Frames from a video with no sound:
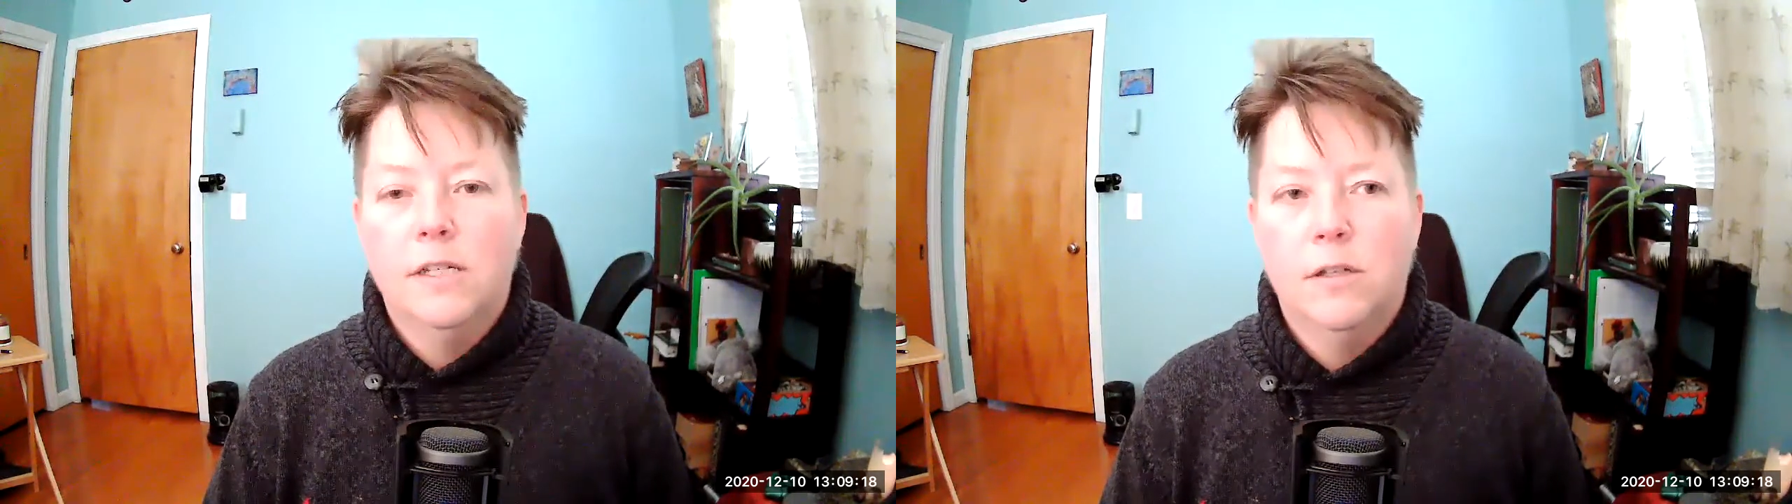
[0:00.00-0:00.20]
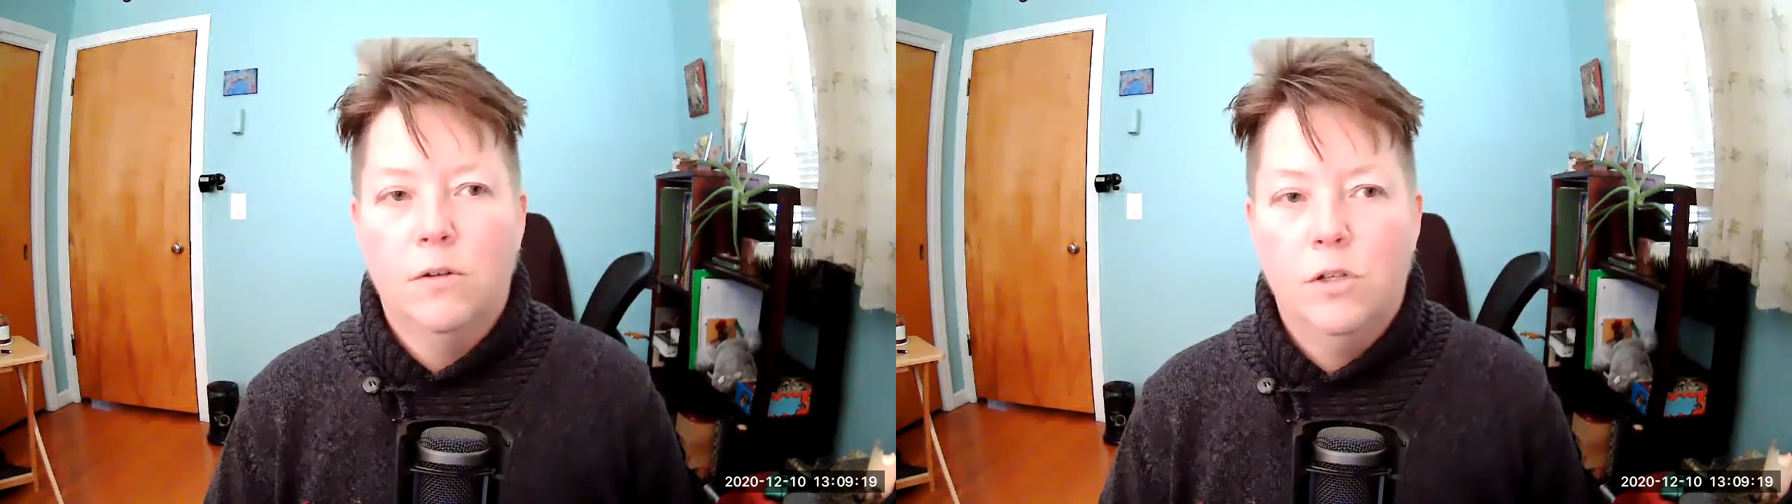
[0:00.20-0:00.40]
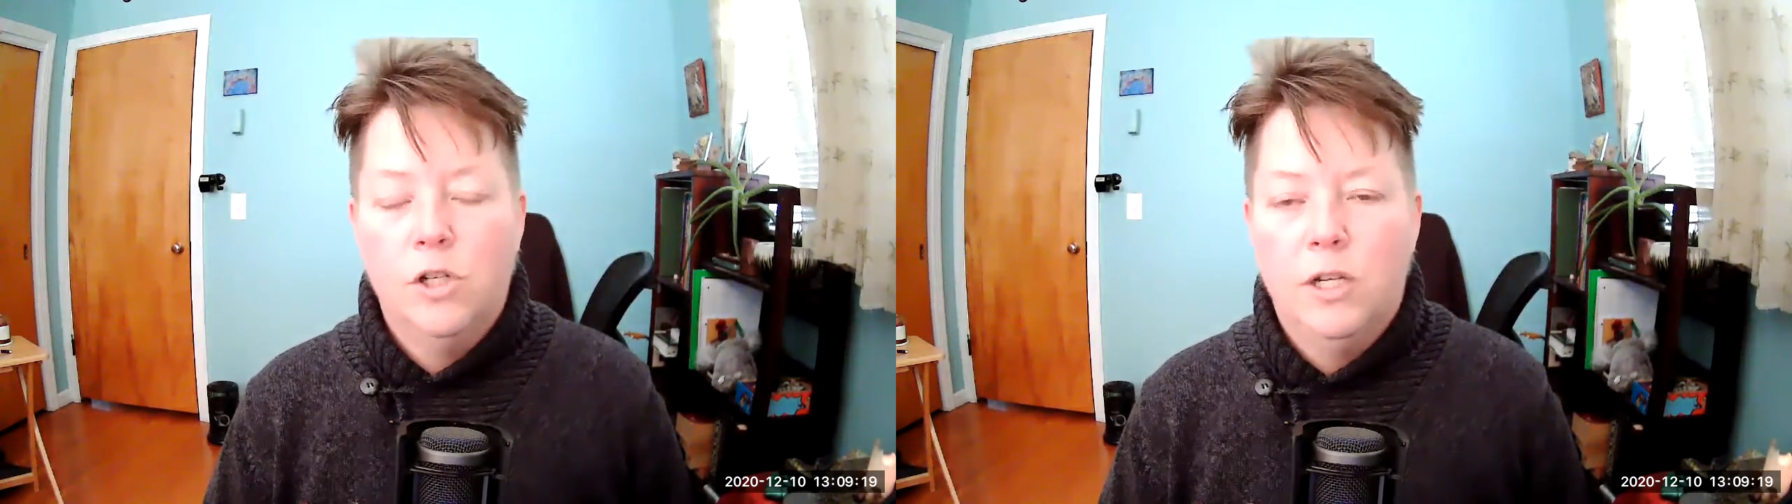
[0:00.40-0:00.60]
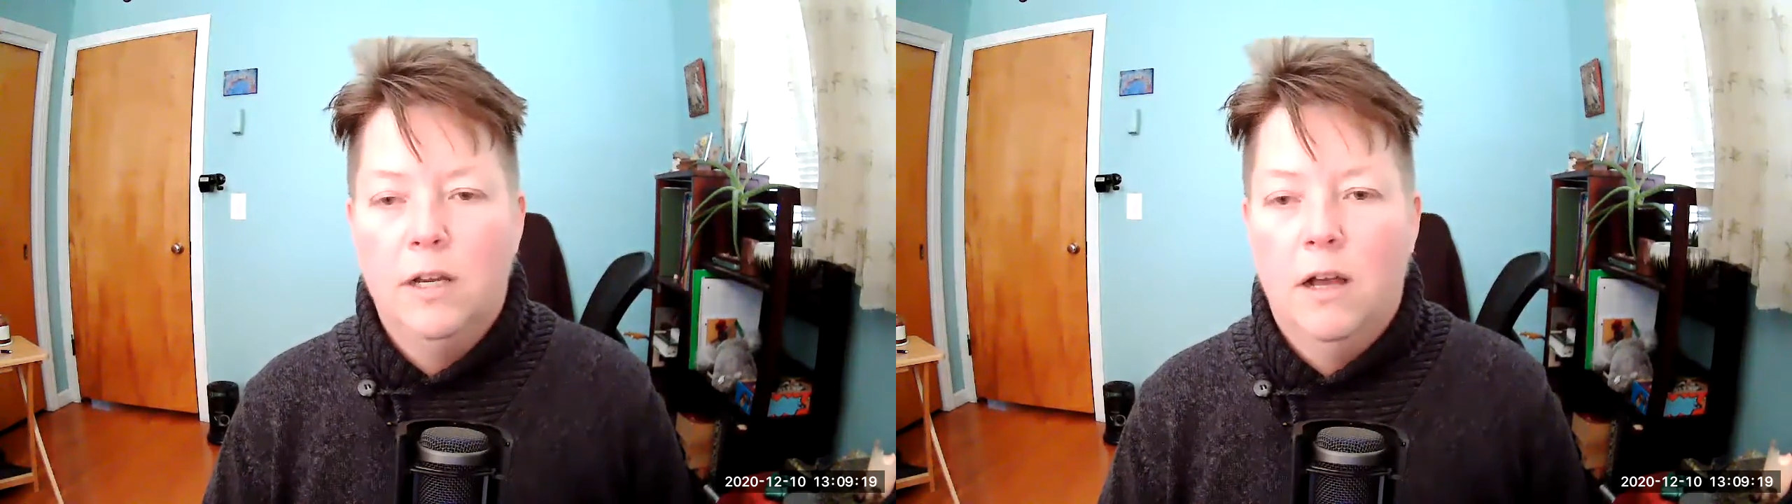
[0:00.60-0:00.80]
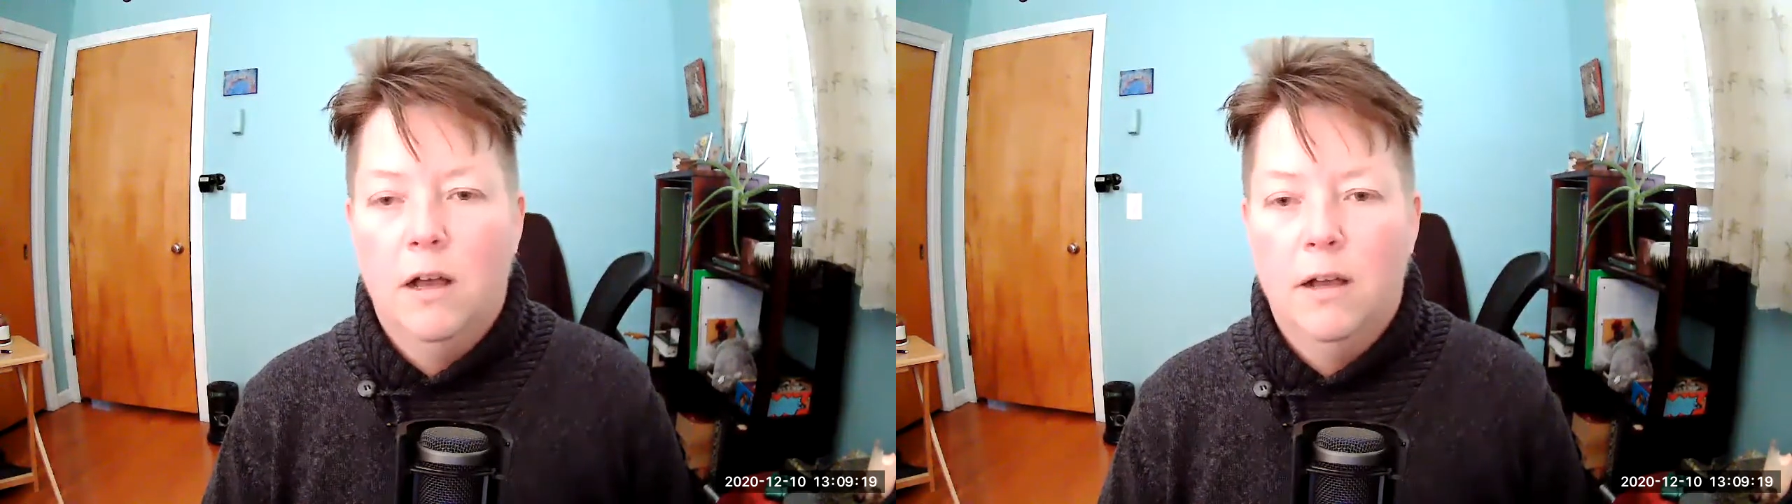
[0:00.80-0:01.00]
So
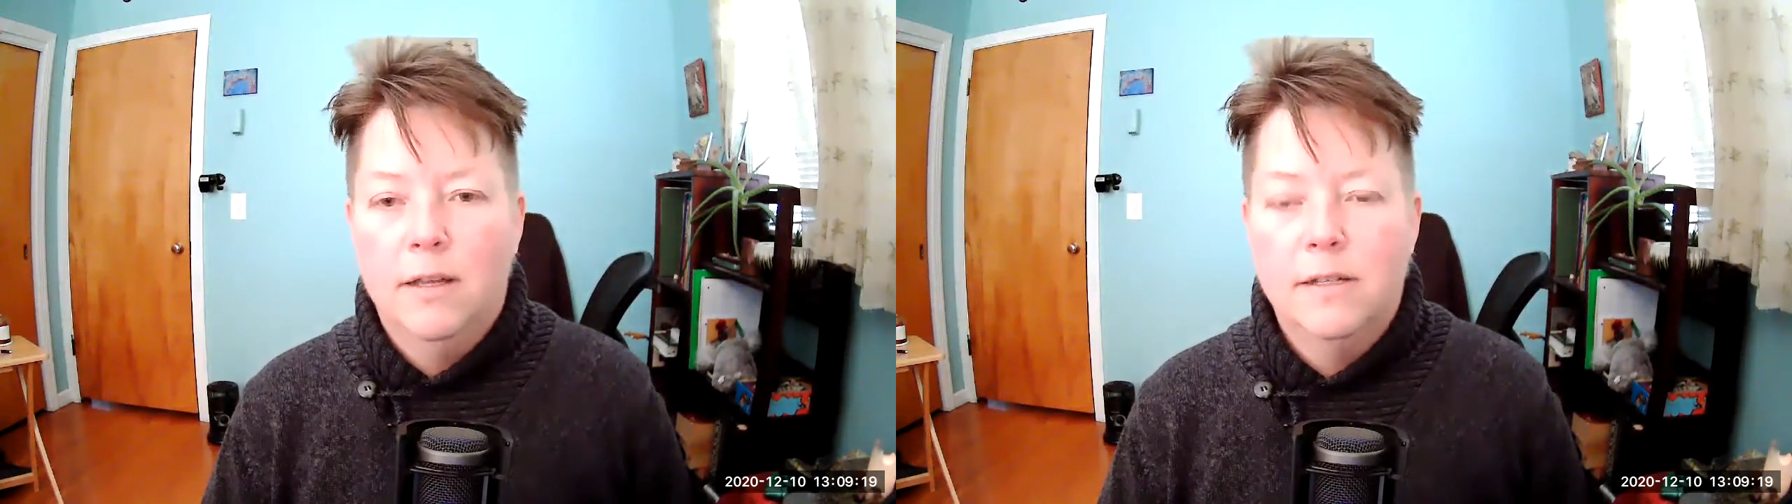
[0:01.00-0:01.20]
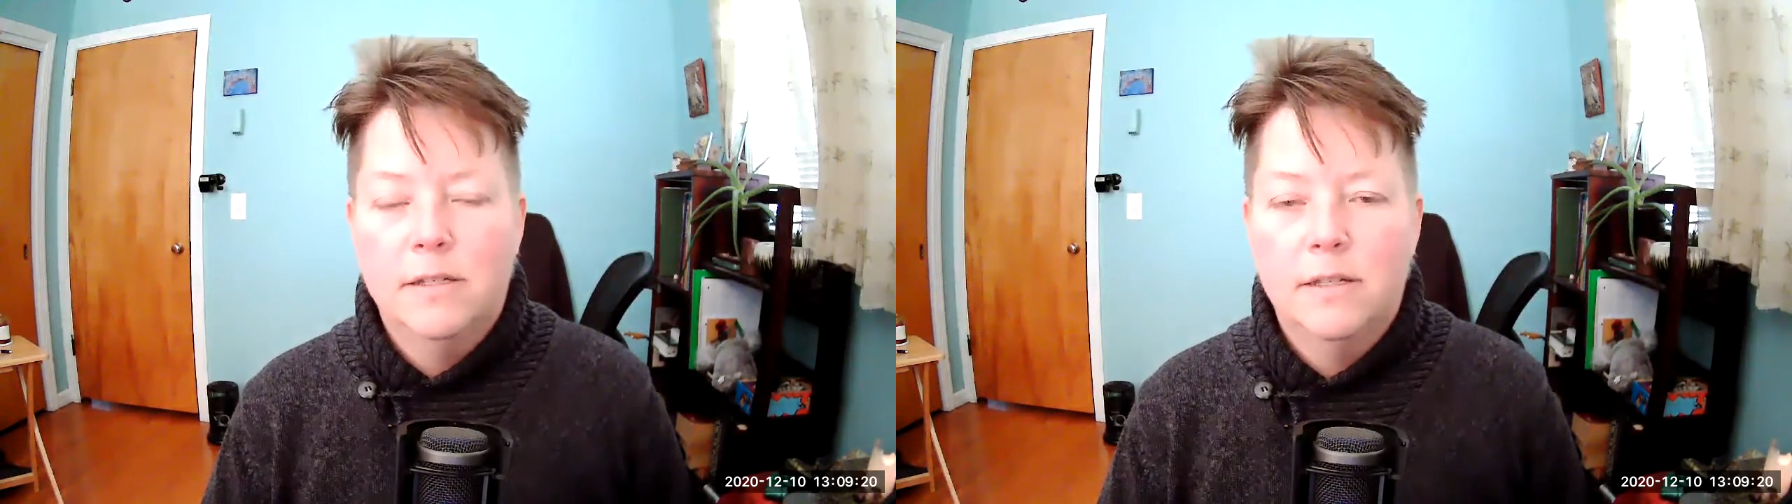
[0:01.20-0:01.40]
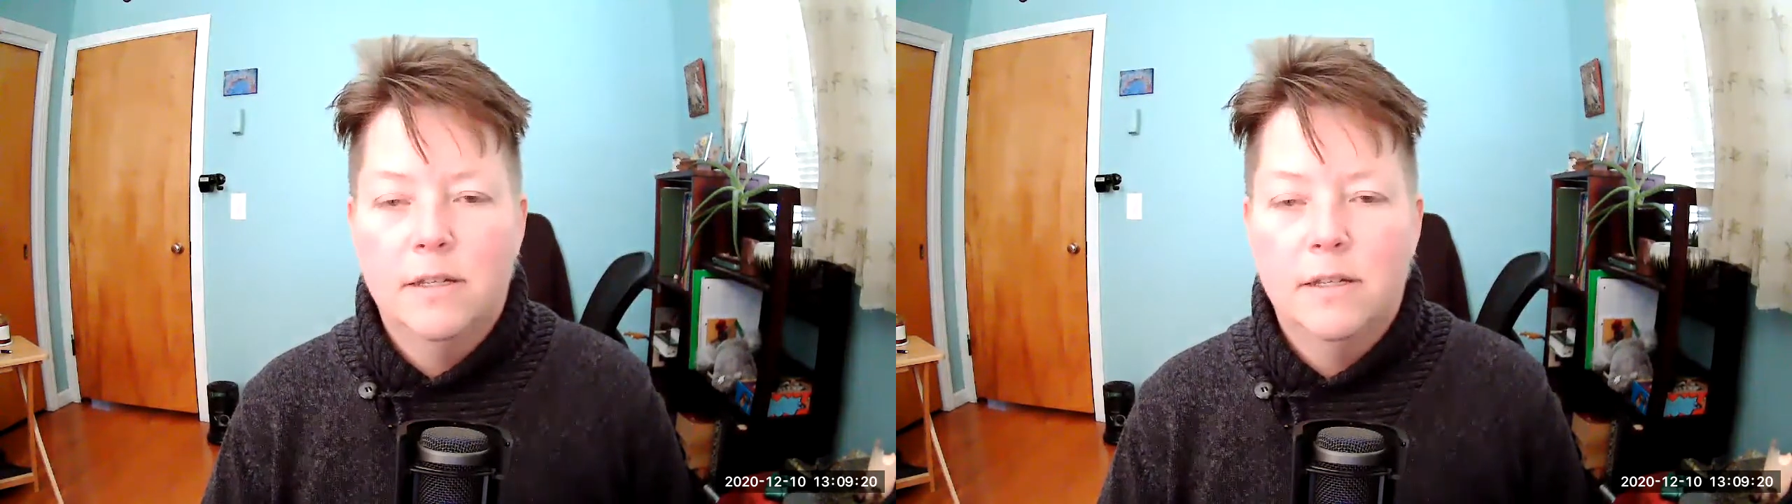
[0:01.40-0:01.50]
qigong is